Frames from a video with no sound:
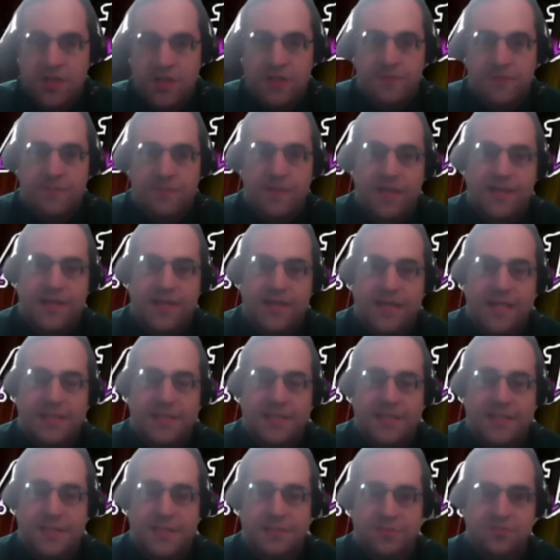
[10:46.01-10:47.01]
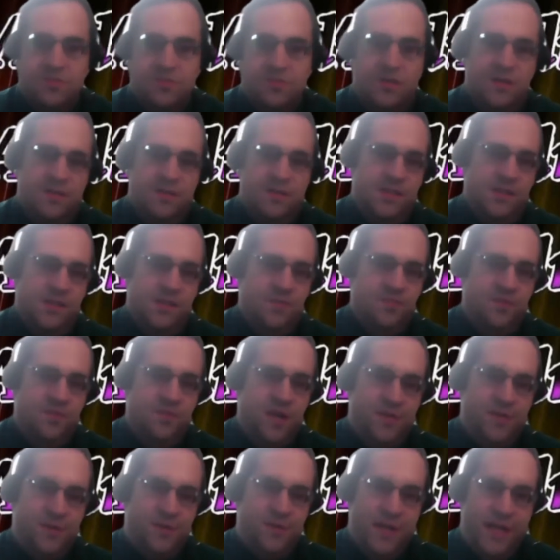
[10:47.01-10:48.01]
My dad says, go talk to your brother.
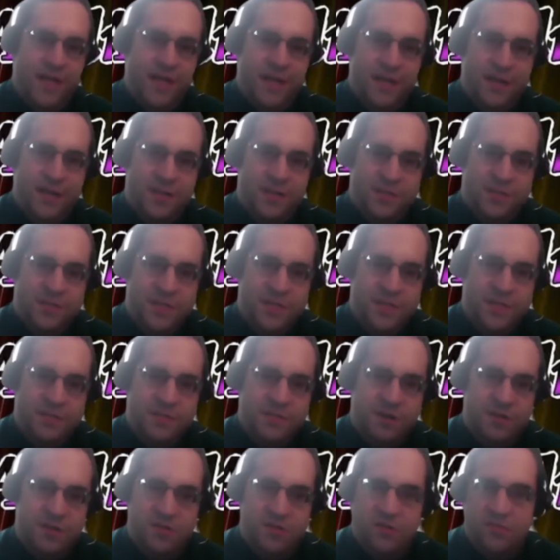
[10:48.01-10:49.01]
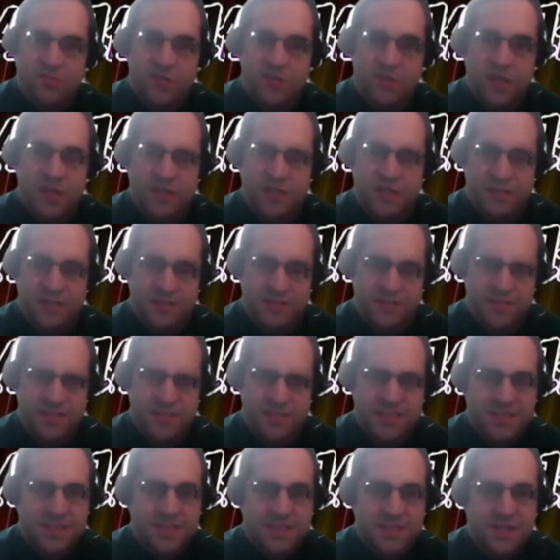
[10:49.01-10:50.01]
He knows people. Go talk to your
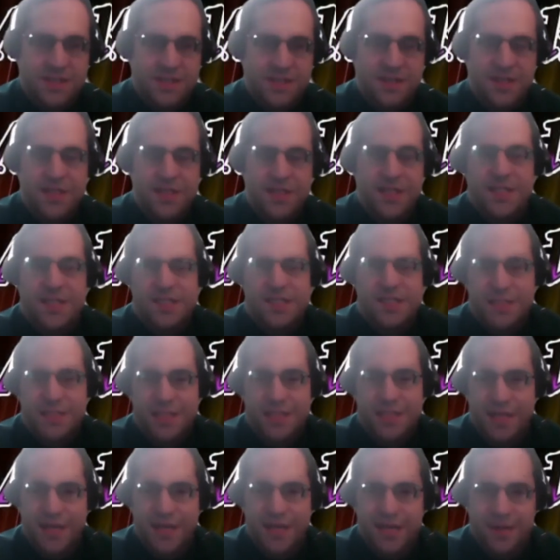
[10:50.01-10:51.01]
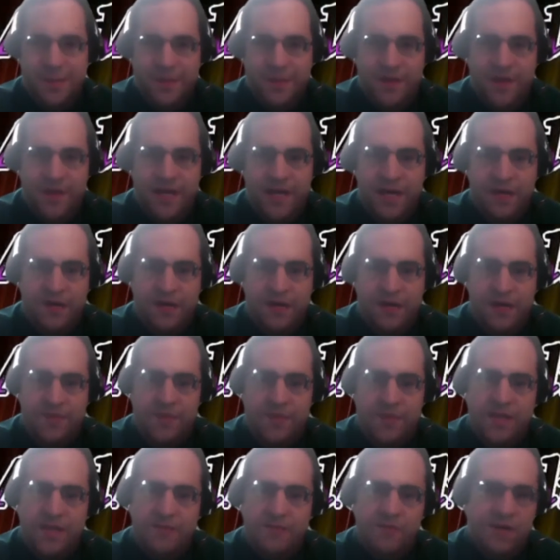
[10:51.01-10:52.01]
sister so he can help you out. And I'm like,
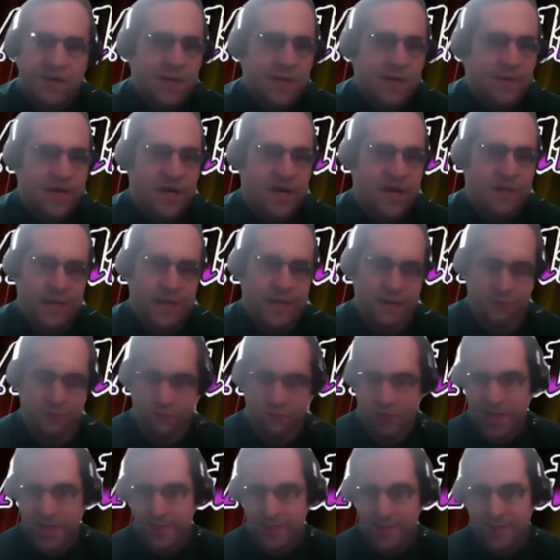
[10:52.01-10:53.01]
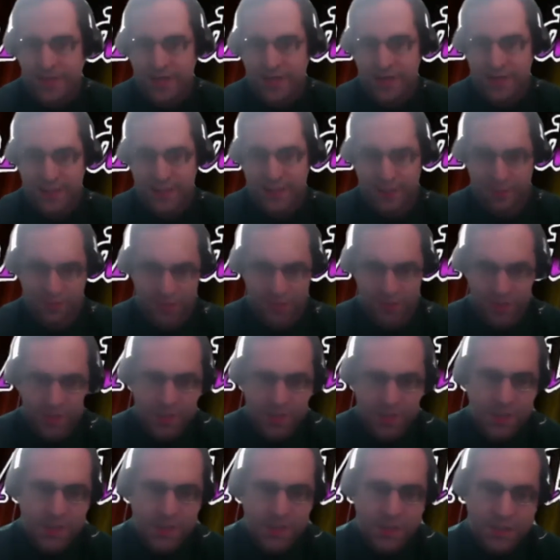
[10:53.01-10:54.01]
what about me? What about you?
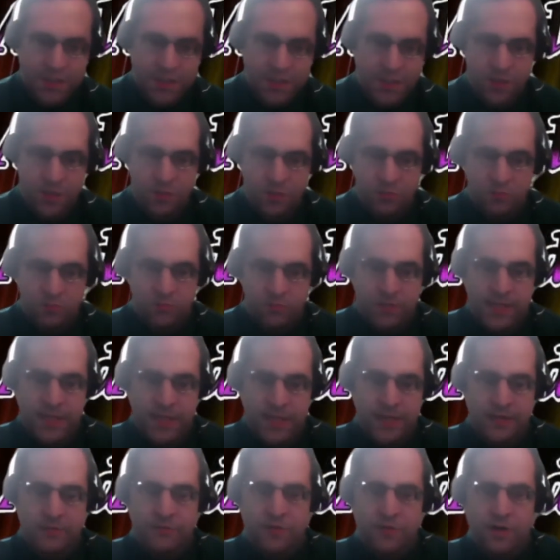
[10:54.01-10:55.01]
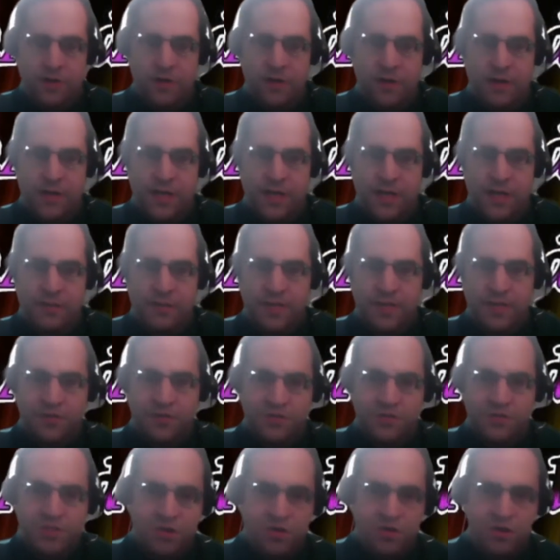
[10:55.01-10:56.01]
You read and learn at a middle
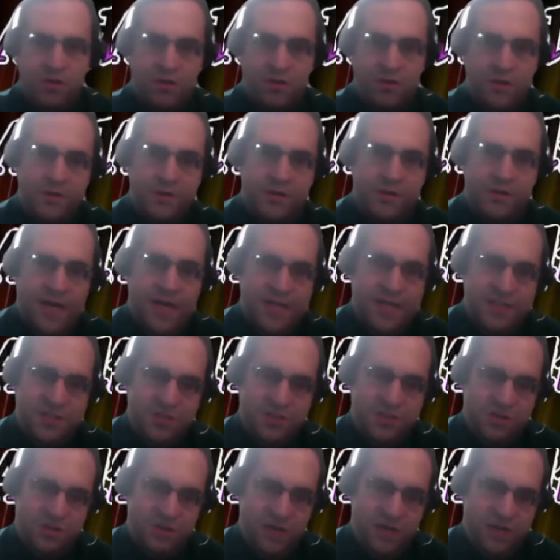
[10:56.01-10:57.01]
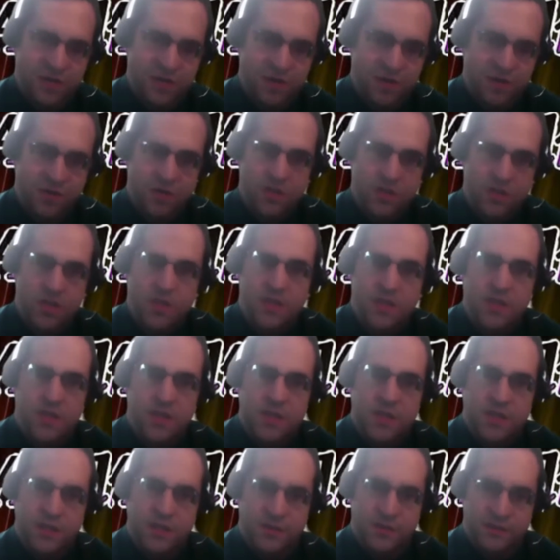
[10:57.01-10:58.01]
school to a high school level.
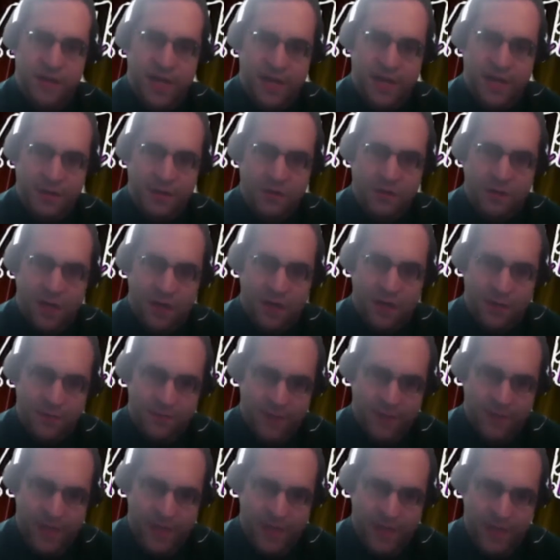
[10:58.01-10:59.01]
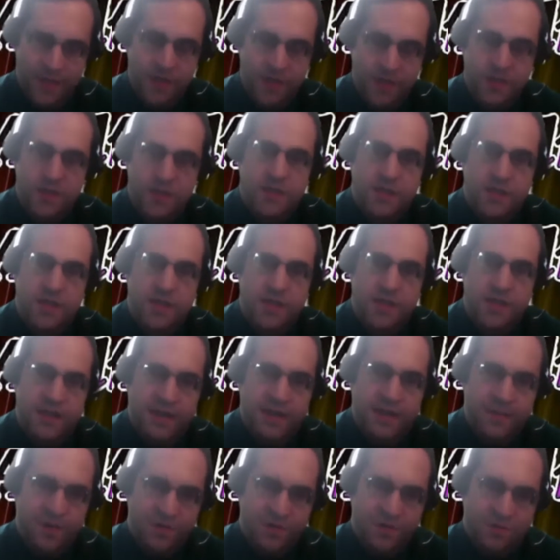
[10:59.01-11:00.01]
You're not qualified. You never
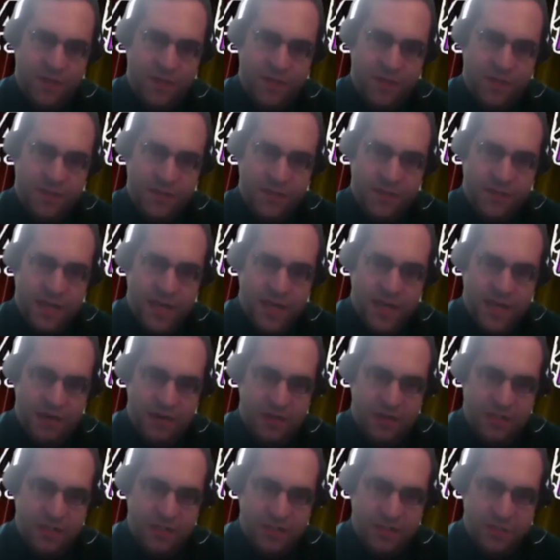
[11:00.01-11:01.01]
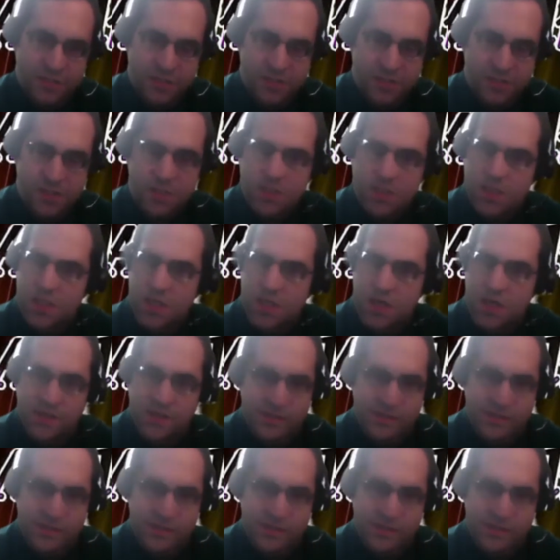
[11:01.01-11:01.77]
went to college. Mm-hmm. You